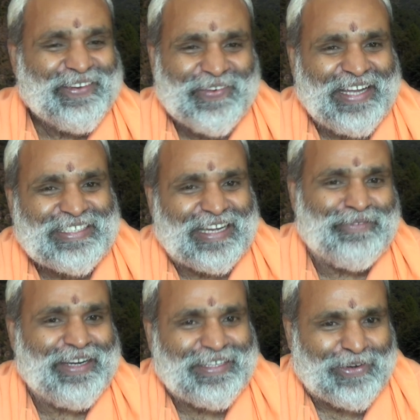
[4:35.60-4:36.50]
When
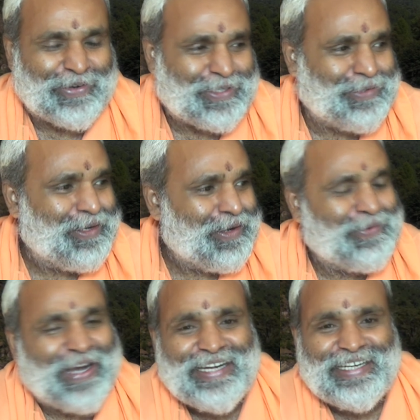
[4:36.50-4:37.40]
somebody talked to you,
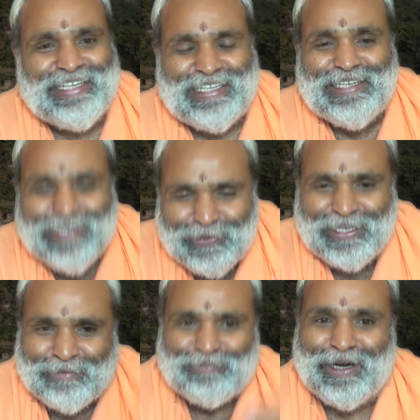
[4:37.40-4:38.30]
why didn't you
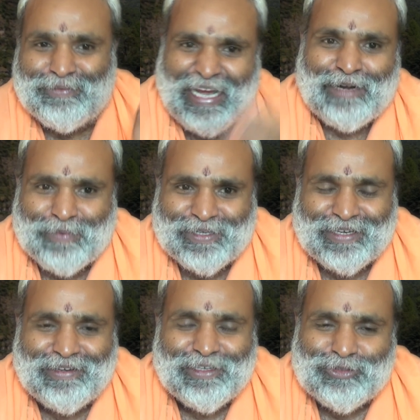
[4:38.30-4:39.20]
inform that
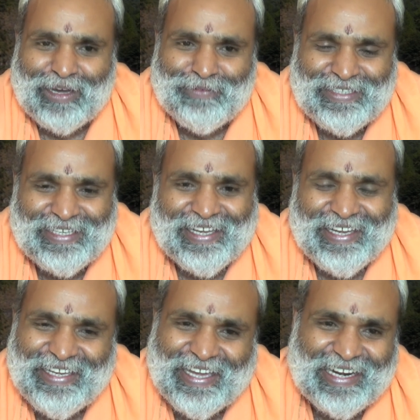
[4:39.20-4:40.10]
person, Swamiji,
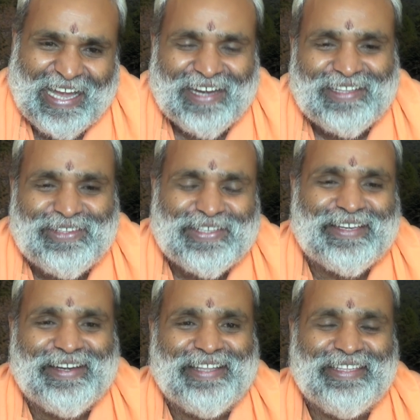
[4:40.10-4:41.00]
ye
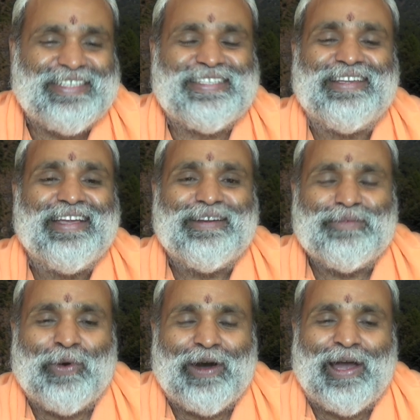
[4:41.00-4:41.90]
ragadvesha hai, this is
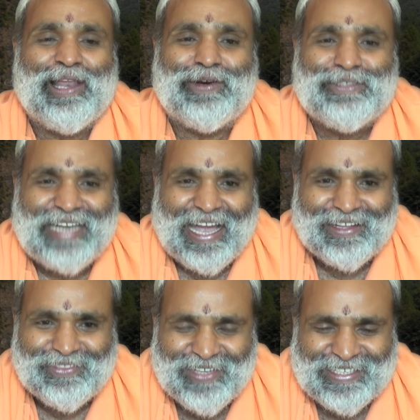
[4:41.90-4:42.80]
all about
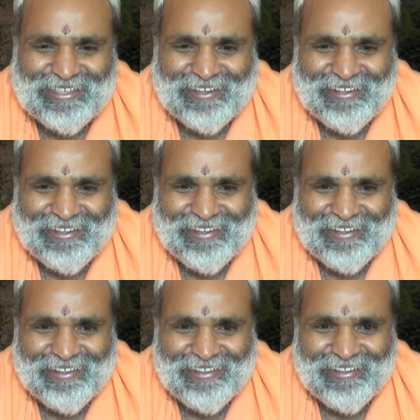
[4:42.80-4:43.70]
ragadvesha.
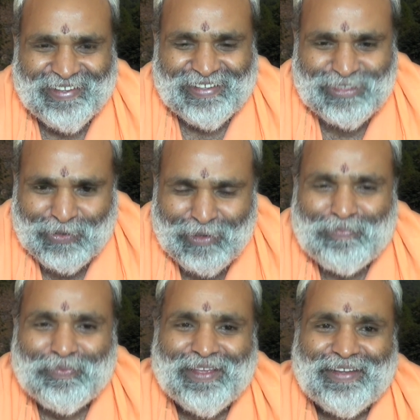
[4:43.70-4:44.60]

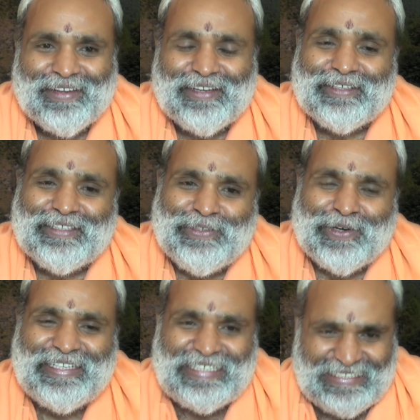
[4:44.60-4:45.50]
So
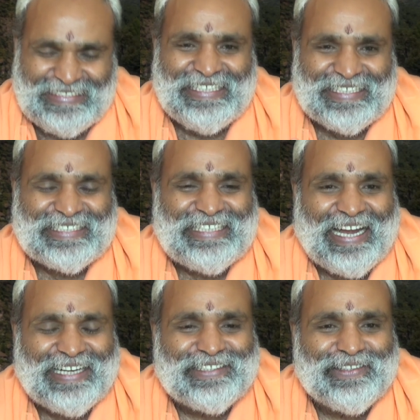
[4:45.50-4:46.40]
your teaching
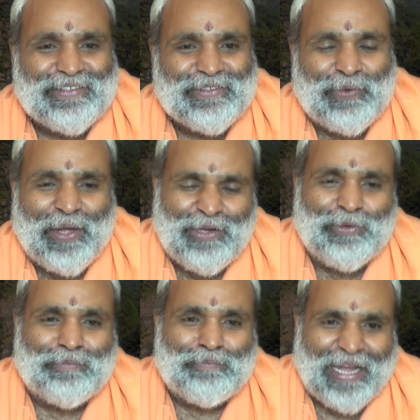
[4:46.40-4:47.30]
starts when
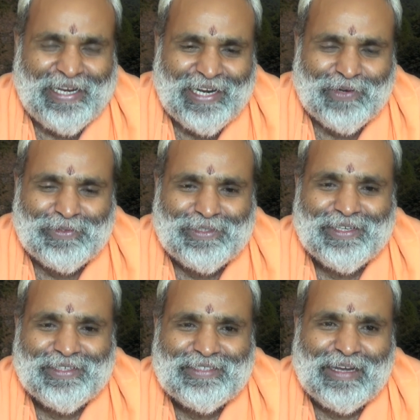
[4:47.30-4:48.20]
you find out
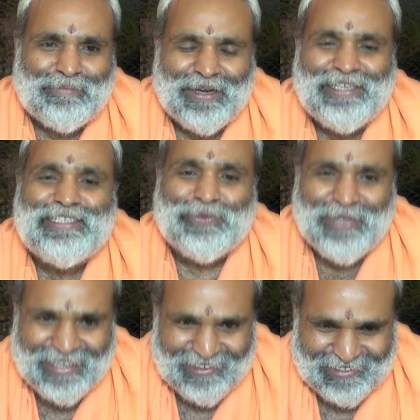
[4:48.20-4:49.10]
somebody is
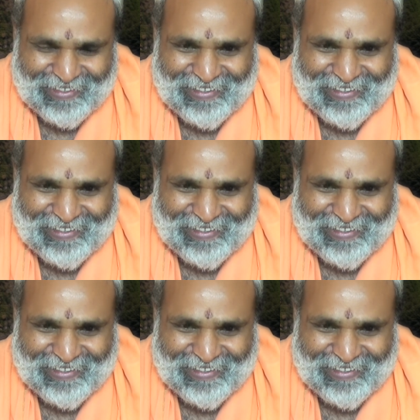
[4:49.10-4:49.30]
weaker.